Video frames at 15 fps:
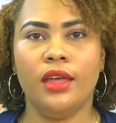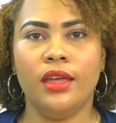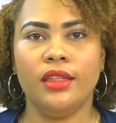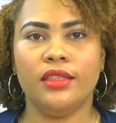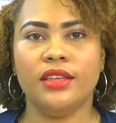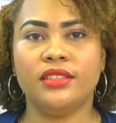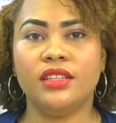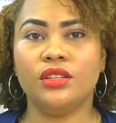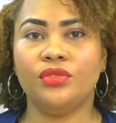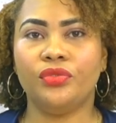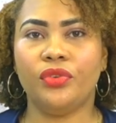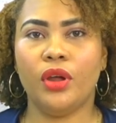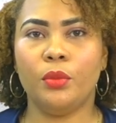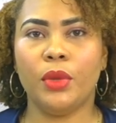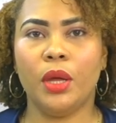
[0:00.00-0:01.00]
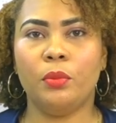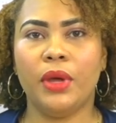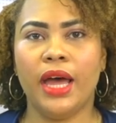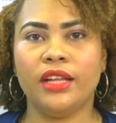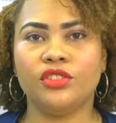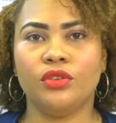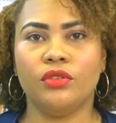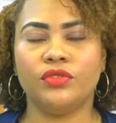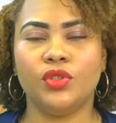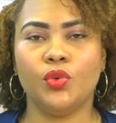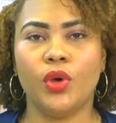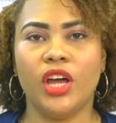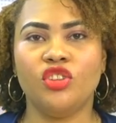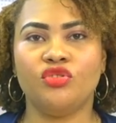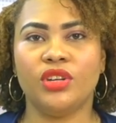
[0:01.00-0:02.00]
This is from a batch of
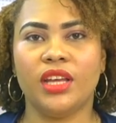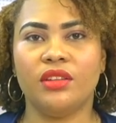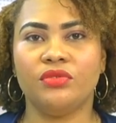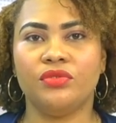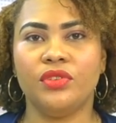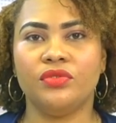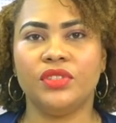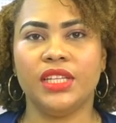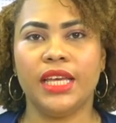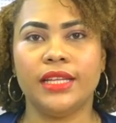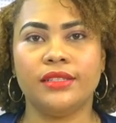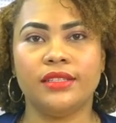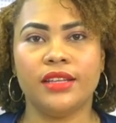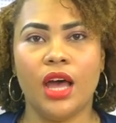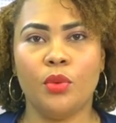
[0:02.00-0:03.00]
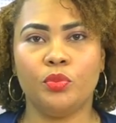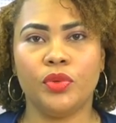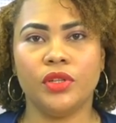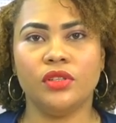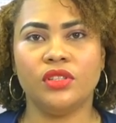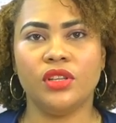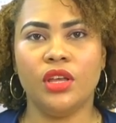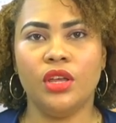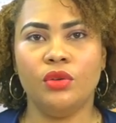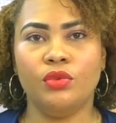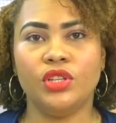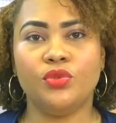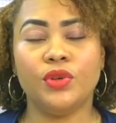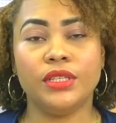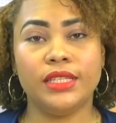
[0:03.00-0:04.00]
258 samples
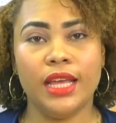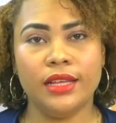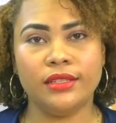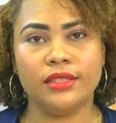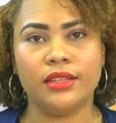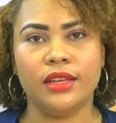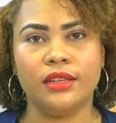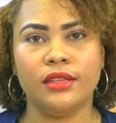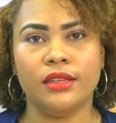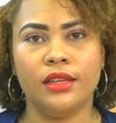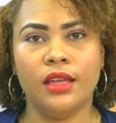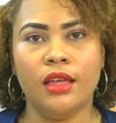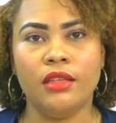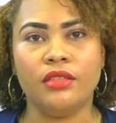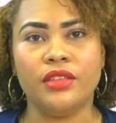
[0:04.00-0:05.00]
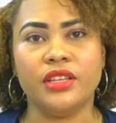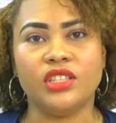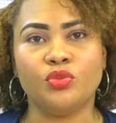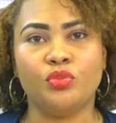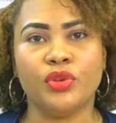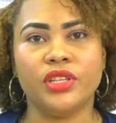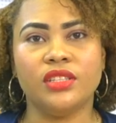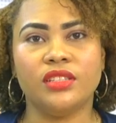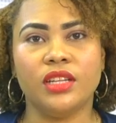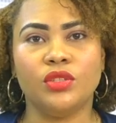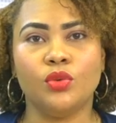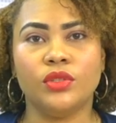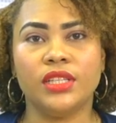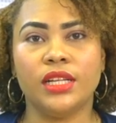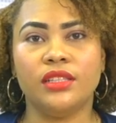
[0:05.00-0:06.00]
which were tested. This brings the
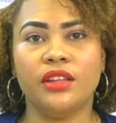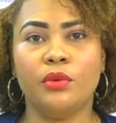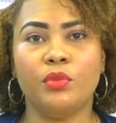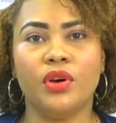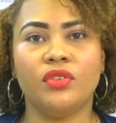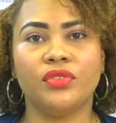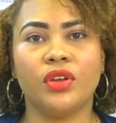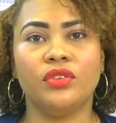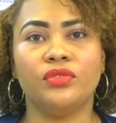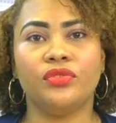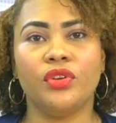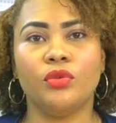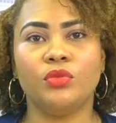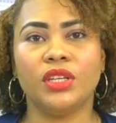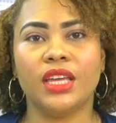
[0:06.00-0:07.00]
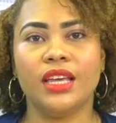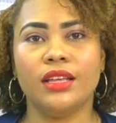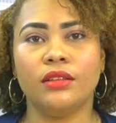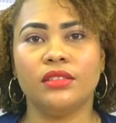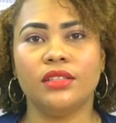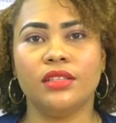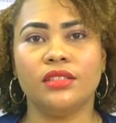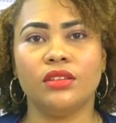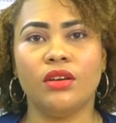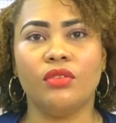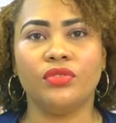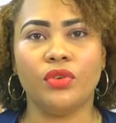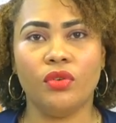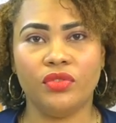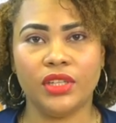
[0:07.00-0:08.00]
total number of confirmed cases
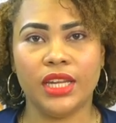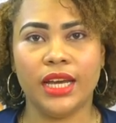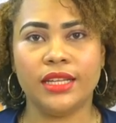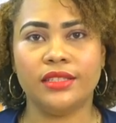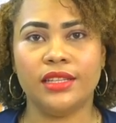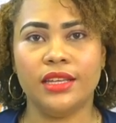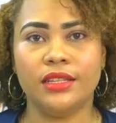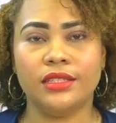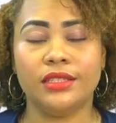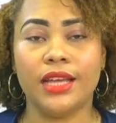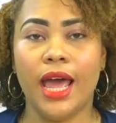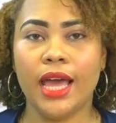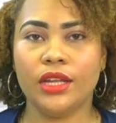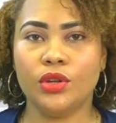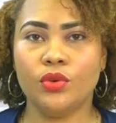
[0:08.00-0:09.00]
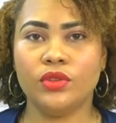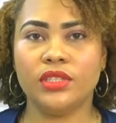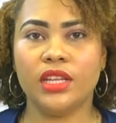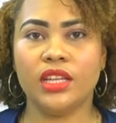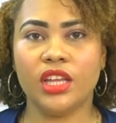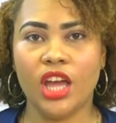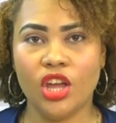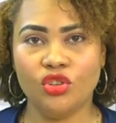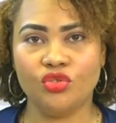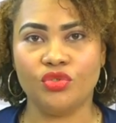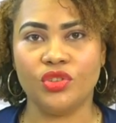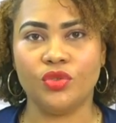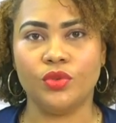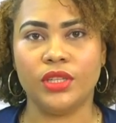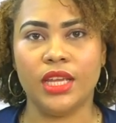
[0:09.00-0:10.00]
of COVID-19 diagnosed in
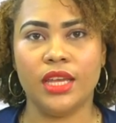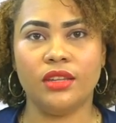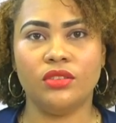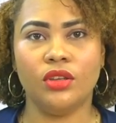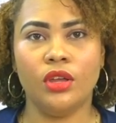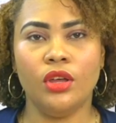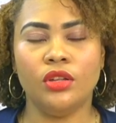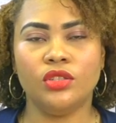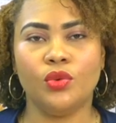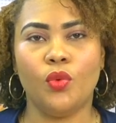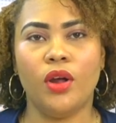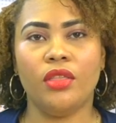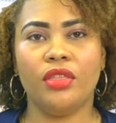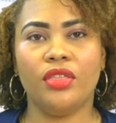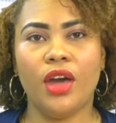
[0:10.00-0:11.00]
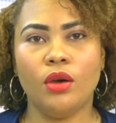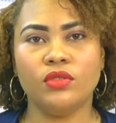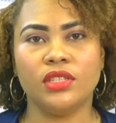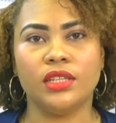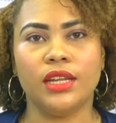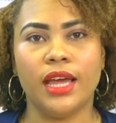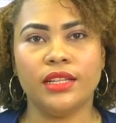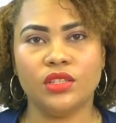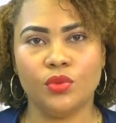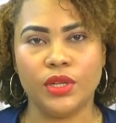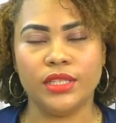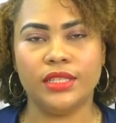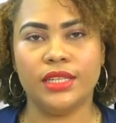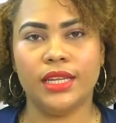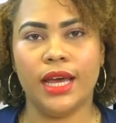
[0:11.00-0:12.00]
country to date to
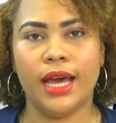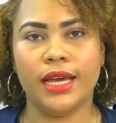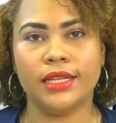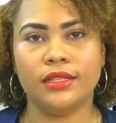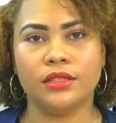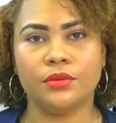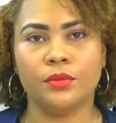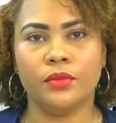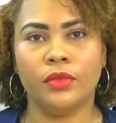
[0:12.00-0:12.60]
1,029.